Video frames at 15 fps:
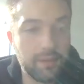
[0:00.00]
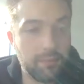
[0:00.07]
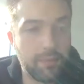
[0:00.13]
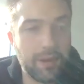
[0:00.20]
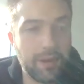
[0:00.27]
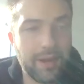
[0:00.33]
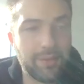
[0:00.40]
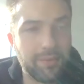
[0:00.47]

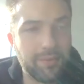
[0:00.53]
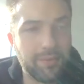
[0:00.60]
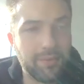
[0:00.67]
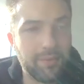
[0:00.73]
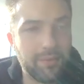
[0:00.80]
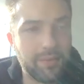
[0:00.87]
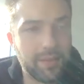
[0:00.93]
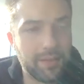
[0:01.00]
Wow.
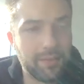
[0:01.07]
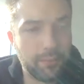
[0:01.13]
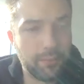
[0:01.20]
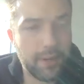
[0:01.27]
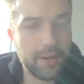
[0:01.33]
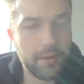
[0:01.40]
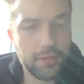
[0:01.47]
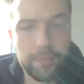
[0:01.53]
The
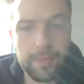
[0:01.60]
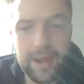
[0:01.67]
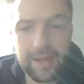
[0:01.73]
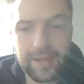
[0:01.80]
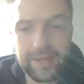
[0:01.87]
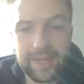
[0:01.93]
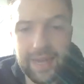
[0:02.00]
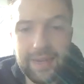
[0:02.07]
Raiders are
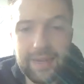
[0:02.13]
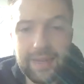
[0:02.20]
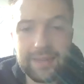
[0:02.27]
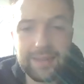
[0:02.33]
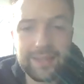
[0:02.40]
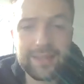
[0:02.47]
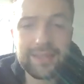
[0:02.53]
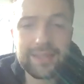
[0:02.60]
back again.
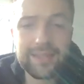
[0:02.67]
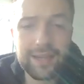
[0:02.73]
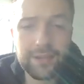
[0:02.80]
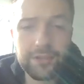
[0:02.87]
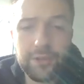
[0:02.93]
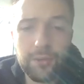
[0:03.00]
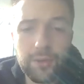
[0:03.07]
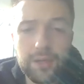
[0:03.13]
And this is
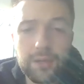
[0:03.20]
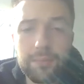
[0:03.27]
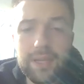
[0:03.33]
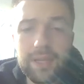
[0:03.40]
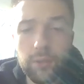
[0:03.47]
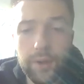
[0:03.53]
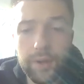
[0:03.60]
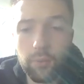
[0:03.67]
actually going to
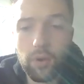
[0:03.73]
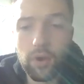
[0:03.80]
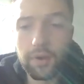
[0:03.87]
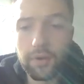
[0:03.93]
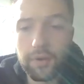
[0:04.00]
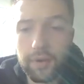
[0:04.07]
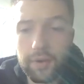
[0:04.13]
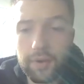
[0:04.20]
be Quay
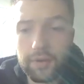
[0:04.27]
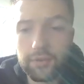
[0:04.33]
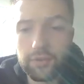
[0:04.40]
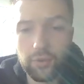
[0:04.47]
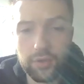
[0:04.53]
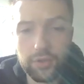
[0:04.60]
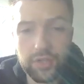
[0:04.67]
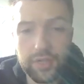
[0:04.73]
Walker here out of
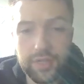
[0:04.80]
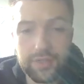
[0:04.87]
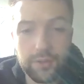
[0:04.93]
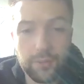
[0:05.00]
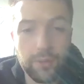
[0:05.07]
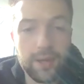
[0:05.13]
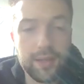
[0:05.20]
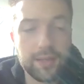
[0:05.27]
Georgia. He's the
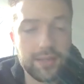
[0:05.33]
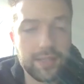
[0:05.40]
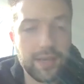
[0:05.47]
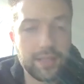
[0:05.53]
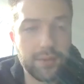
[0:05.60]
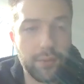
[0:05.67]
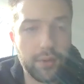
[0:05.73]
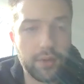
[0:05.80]
right
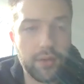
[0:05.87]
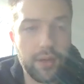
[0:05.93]
size for a